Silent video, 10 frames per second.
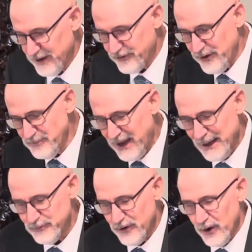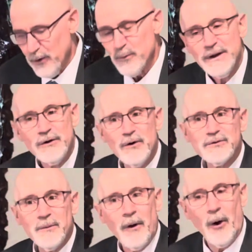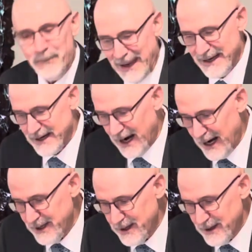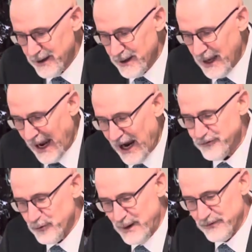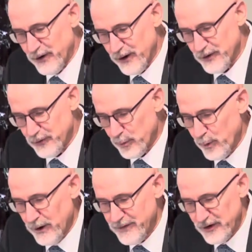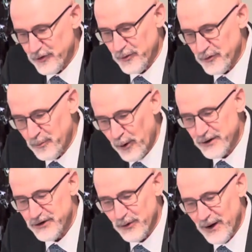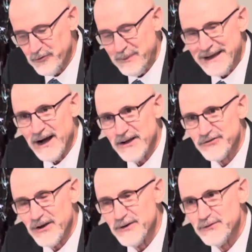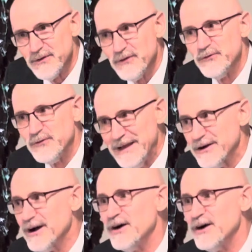Sometimes we don't obey God after we have heard the word that is spoken to us because of the fear